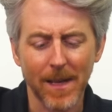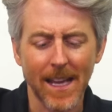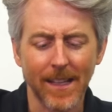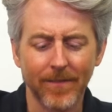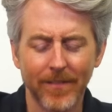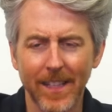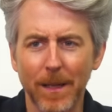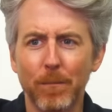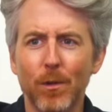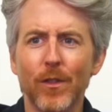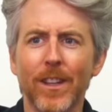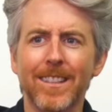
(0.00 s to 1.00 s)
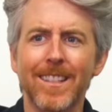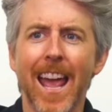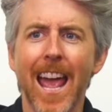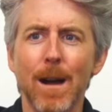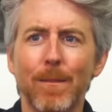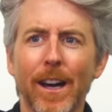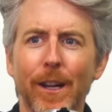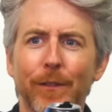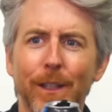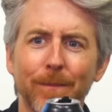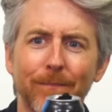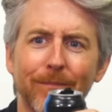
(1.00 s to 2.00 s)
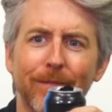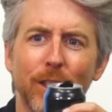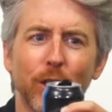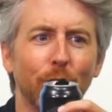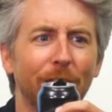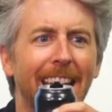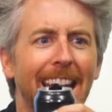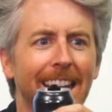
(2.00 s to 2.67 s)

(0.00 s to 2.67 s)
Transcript: man, it's like pulling the tab out of a grenade.